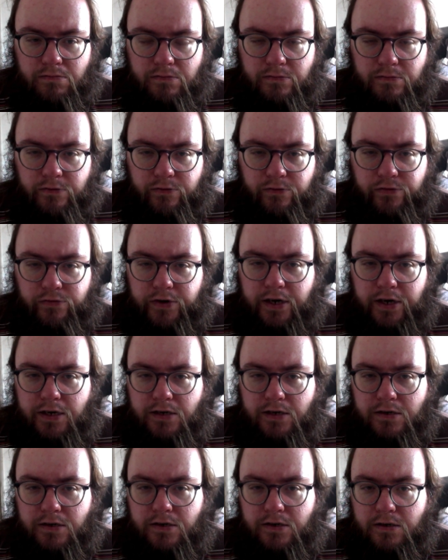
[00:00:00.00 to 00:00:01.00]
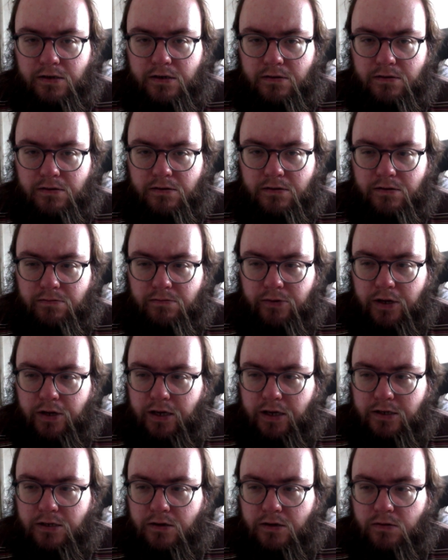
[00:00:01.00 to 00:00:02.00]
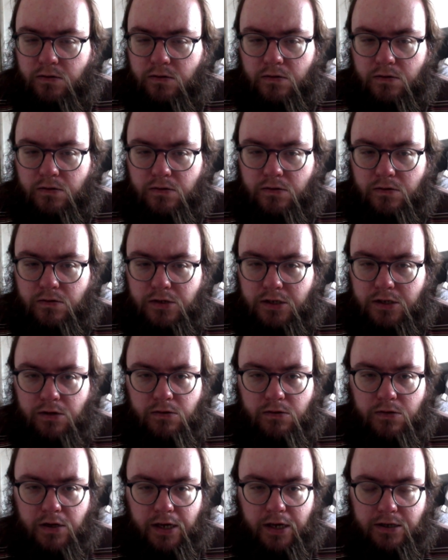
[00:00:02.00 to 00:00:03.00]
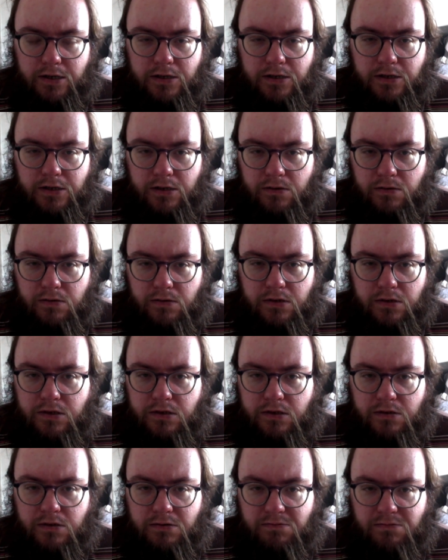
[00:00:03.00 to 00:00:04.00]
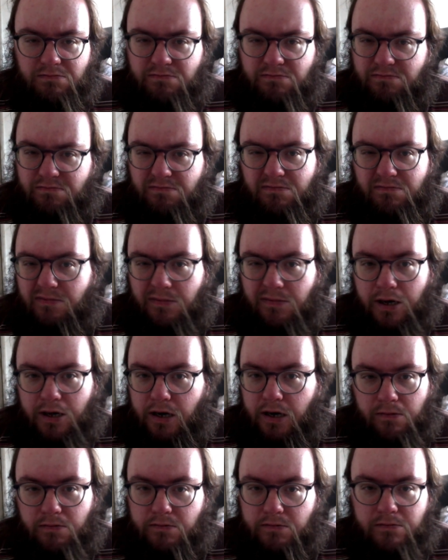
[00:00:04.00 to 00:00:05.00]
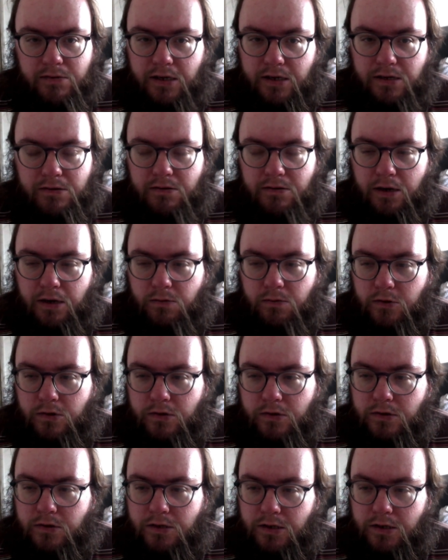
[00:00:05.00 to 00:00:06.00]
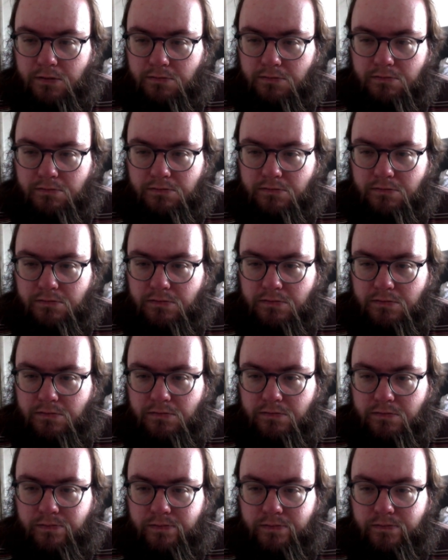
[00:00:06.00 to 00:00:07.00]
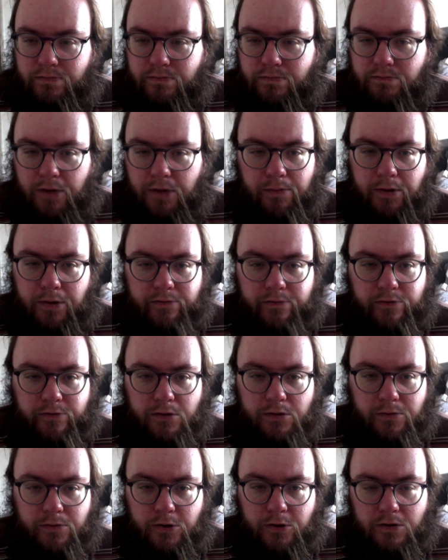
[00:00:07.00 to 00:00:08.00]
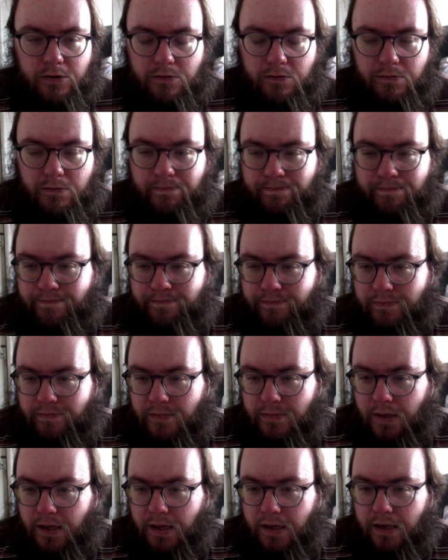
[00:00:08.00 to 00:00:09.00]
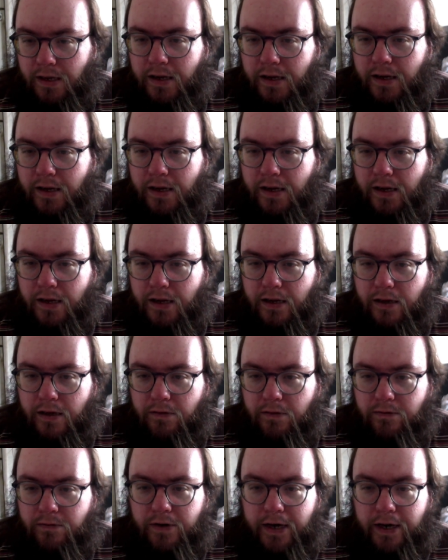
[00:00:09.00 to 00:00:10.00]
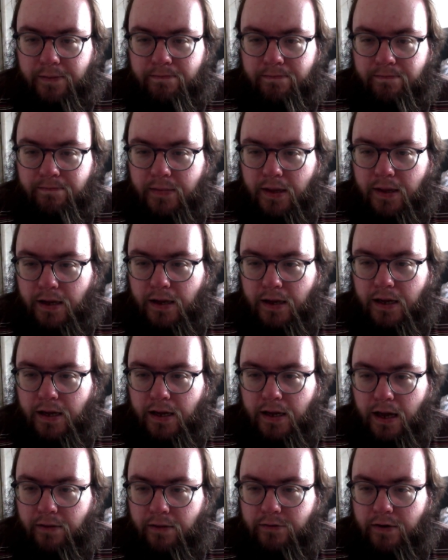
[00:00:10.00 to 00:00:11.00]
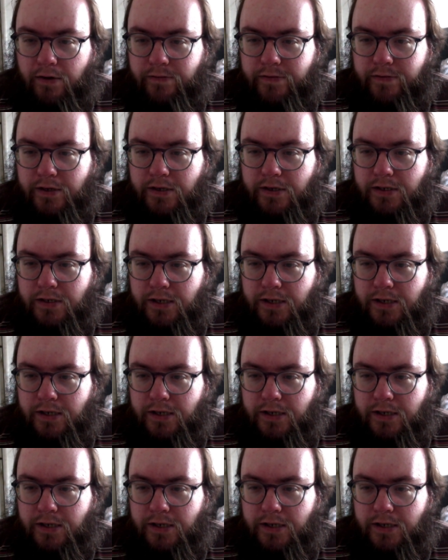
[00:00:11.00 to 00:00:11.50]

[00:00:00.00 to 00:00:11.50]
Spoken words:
fringe political or social attitudes, no, that wouldn't make me avoid a book at all. Three, have you ever